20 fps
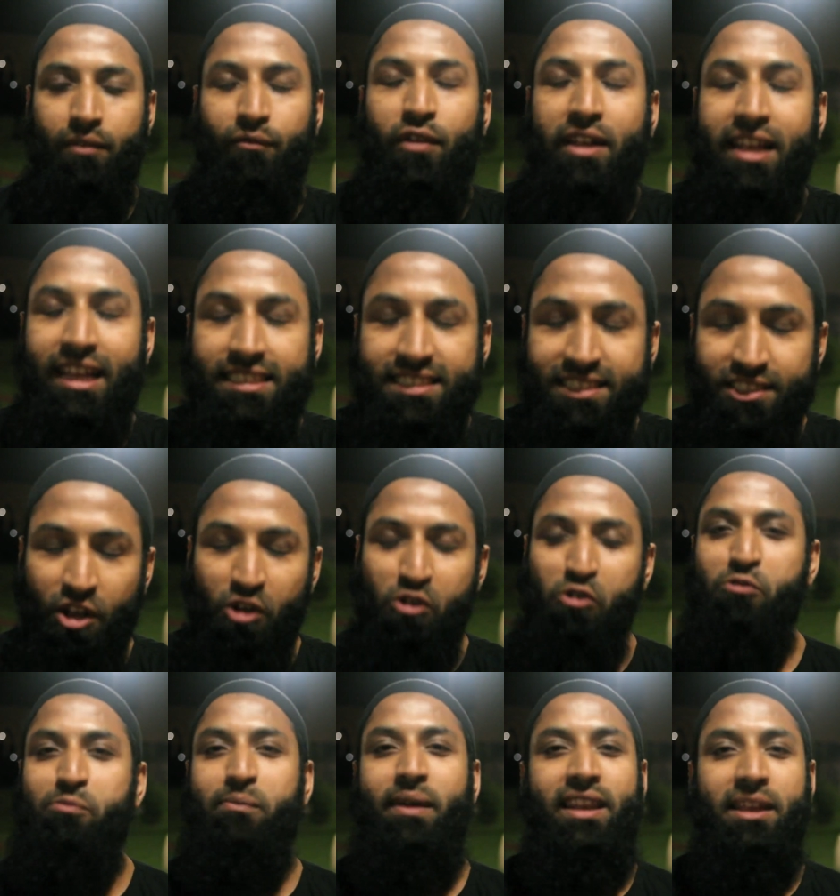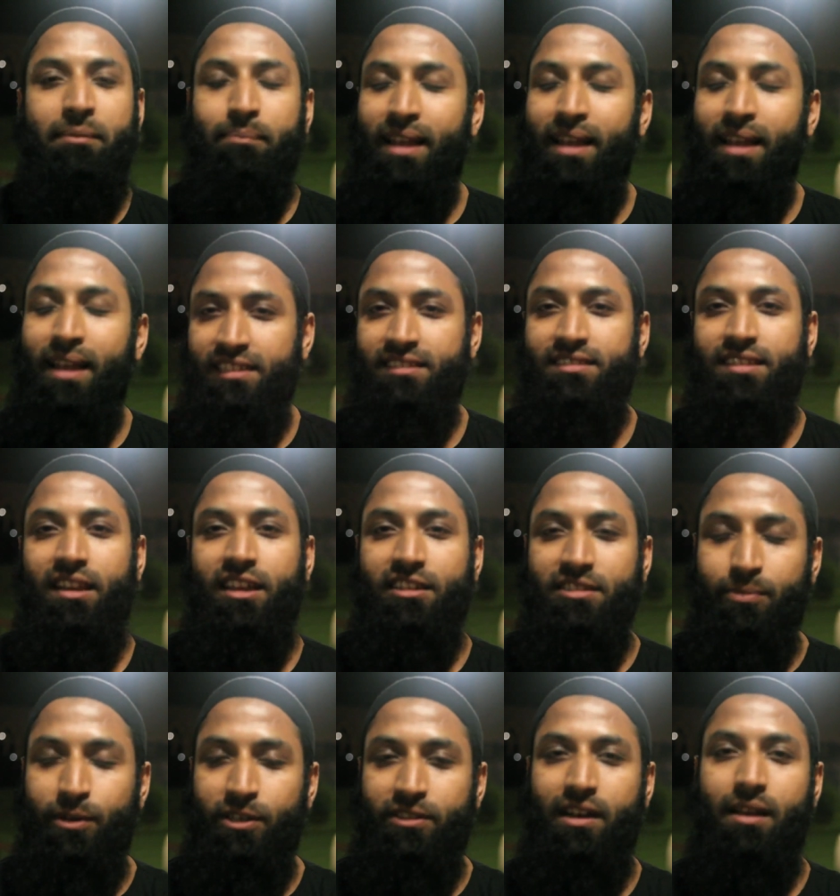We get so many blessings. Allah
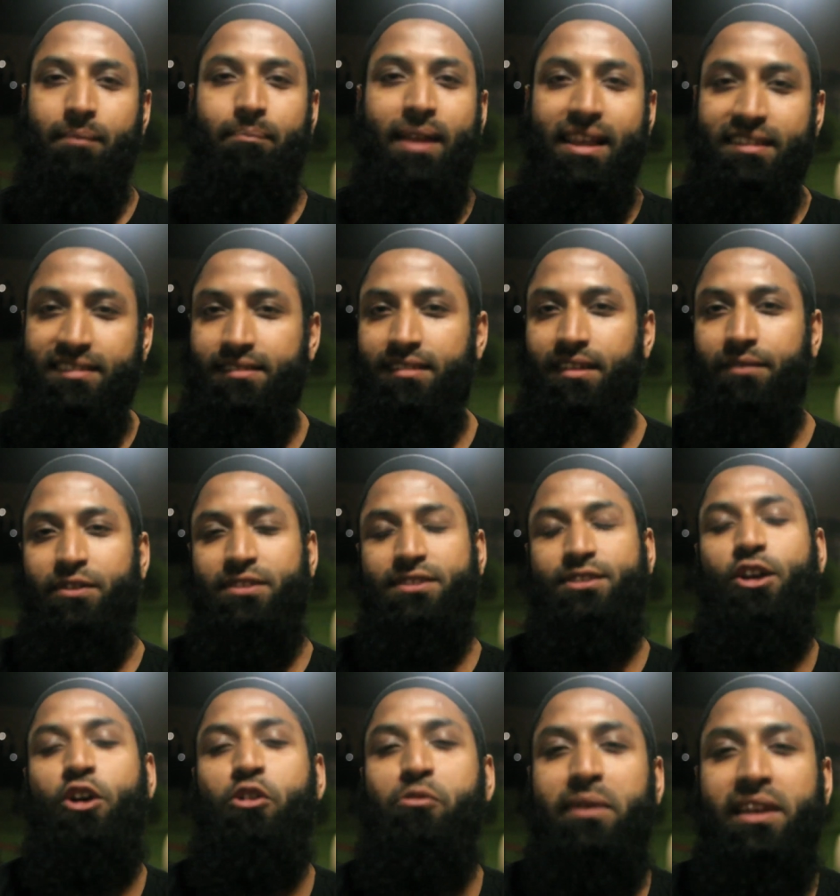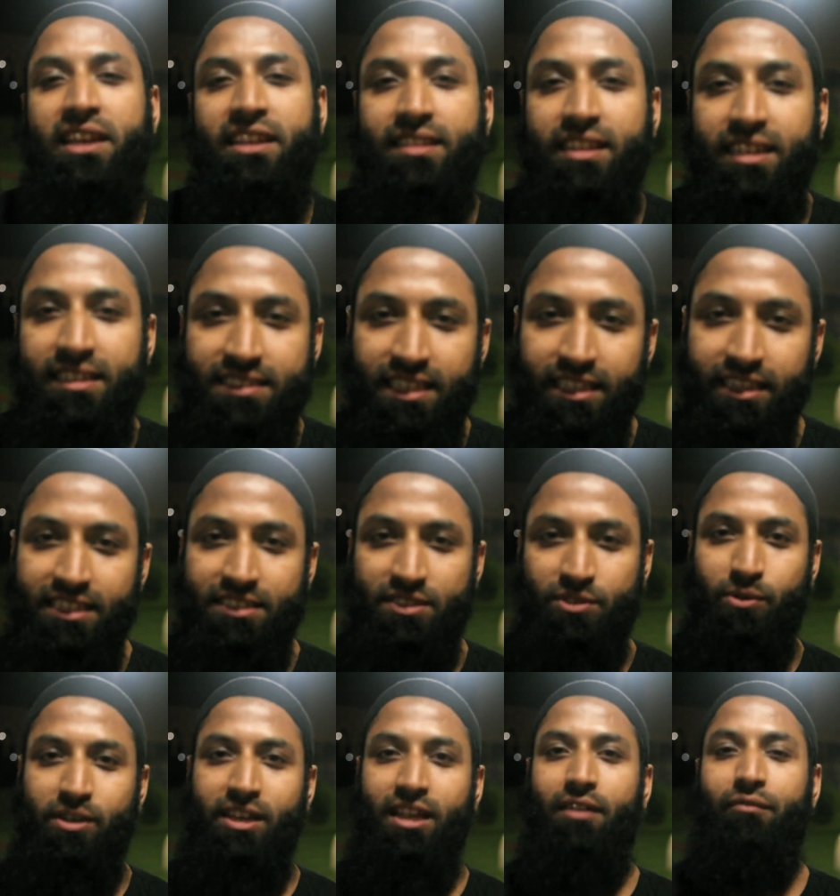subhanahu wa blesses us with so many things in this
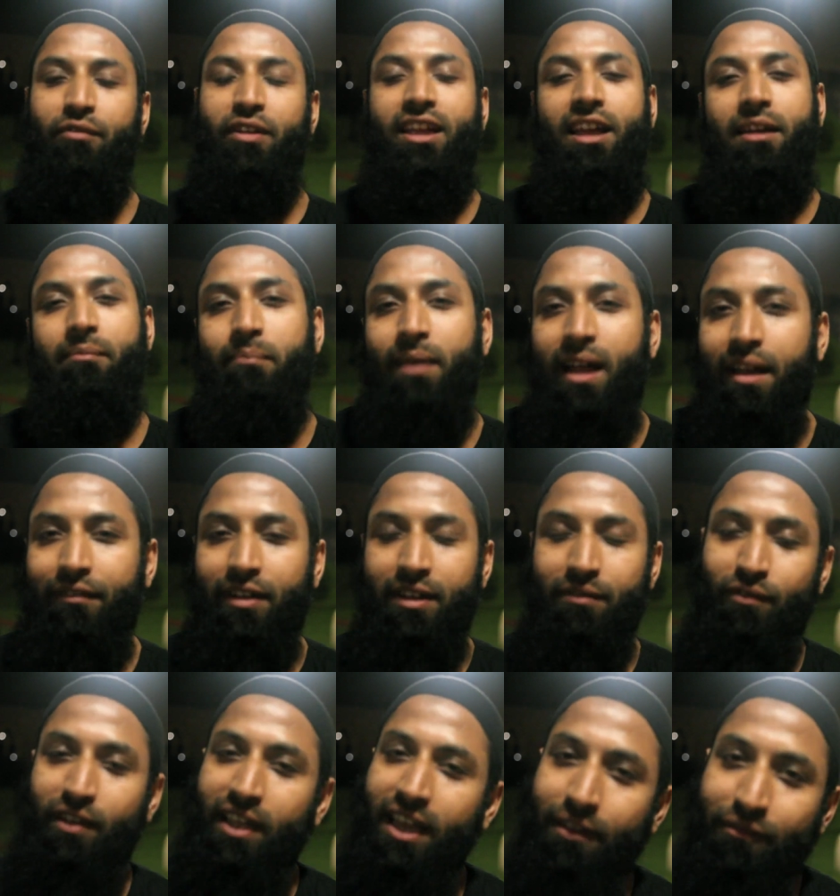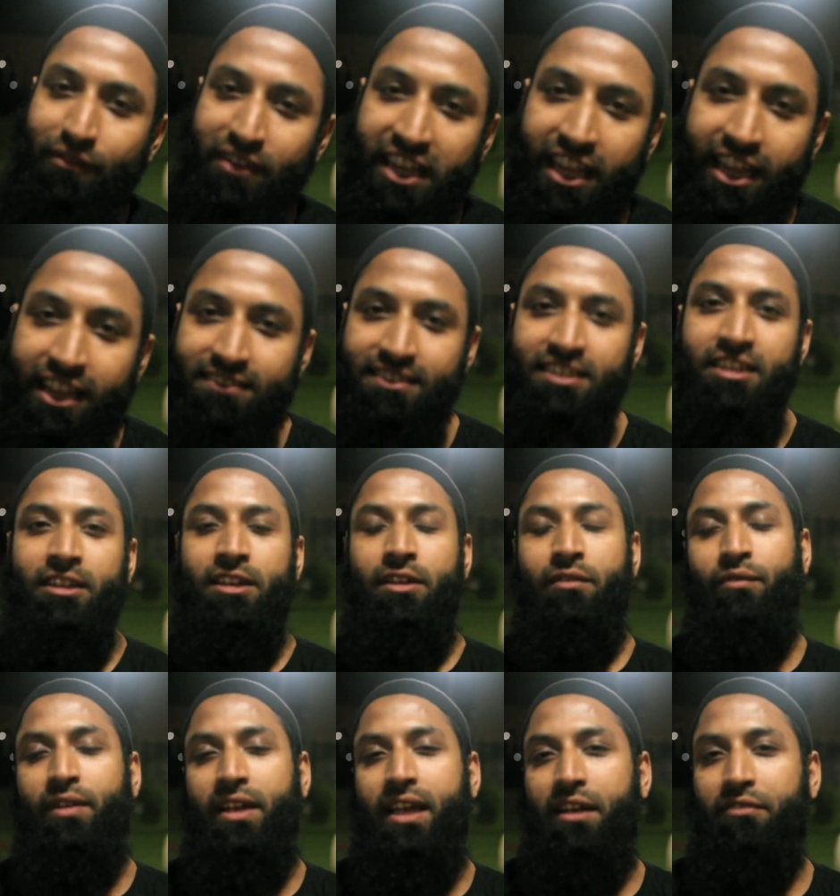dunya. We get married, we have kids,
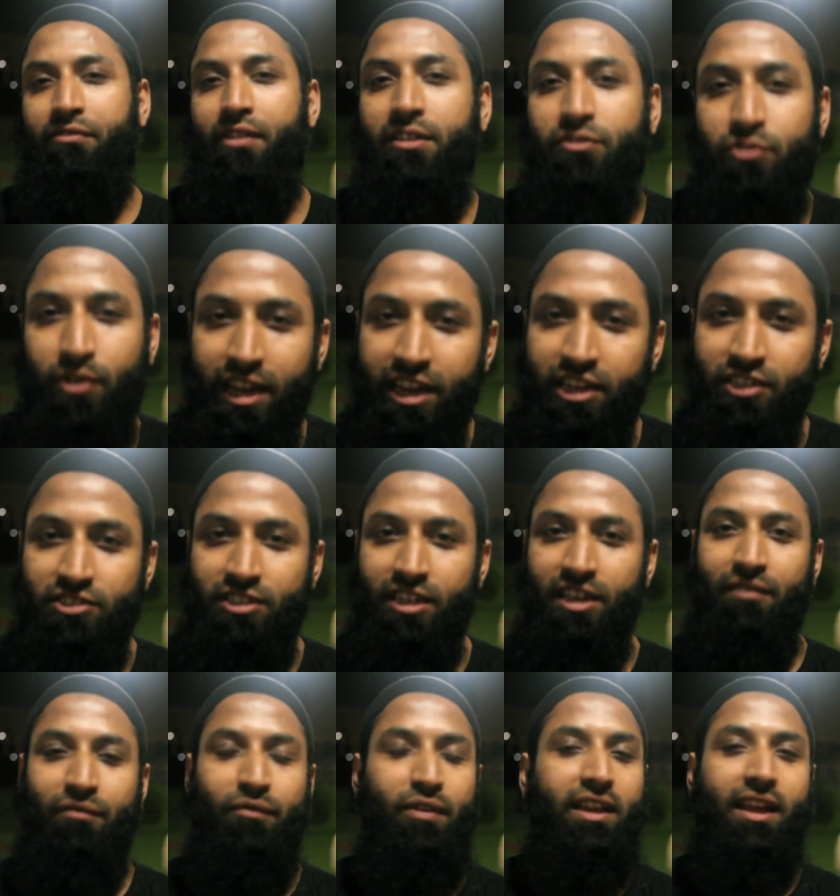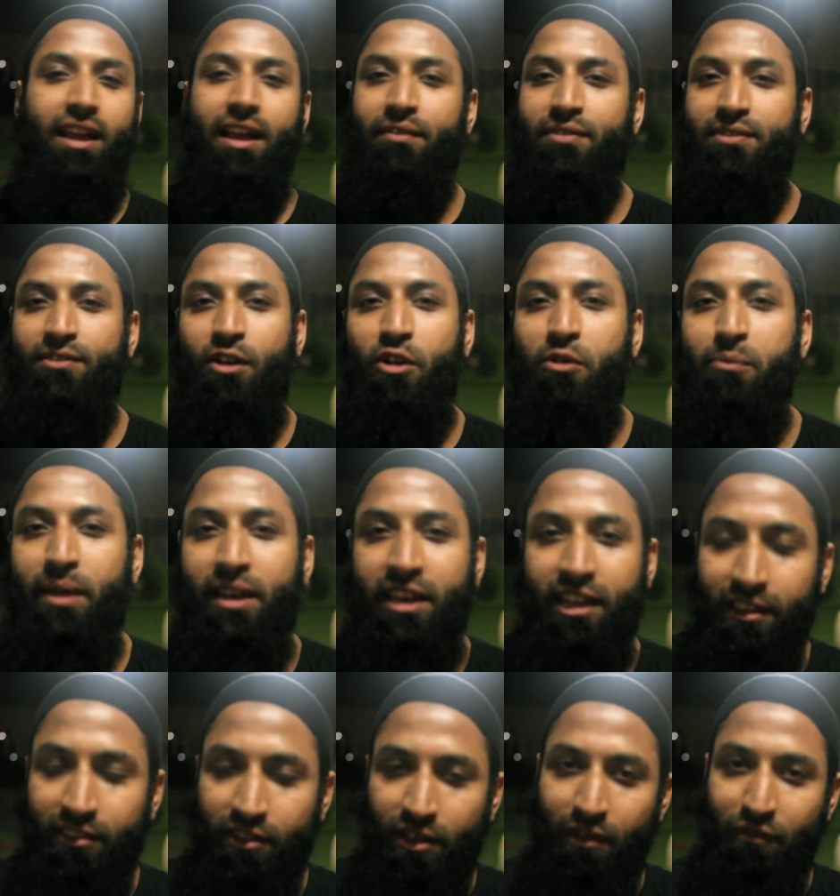we get graduation, we have so many
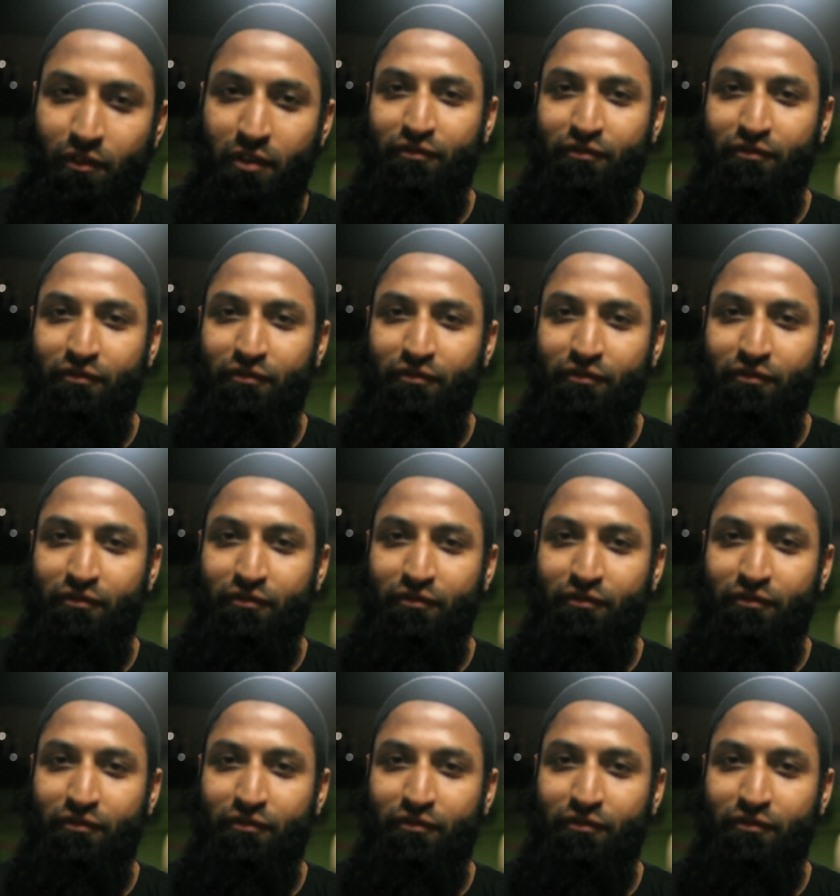other our